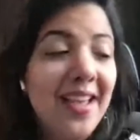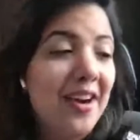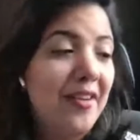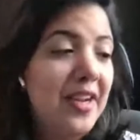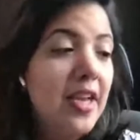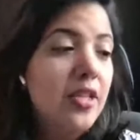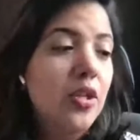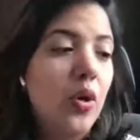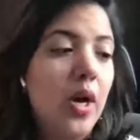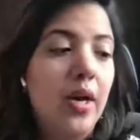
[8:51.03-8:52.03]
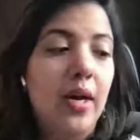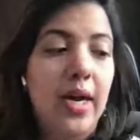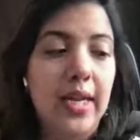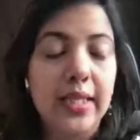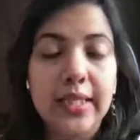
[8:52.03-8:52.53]
All right. So
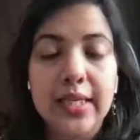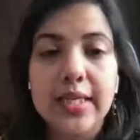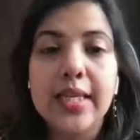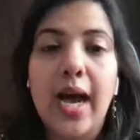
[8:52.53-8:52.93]
another thing is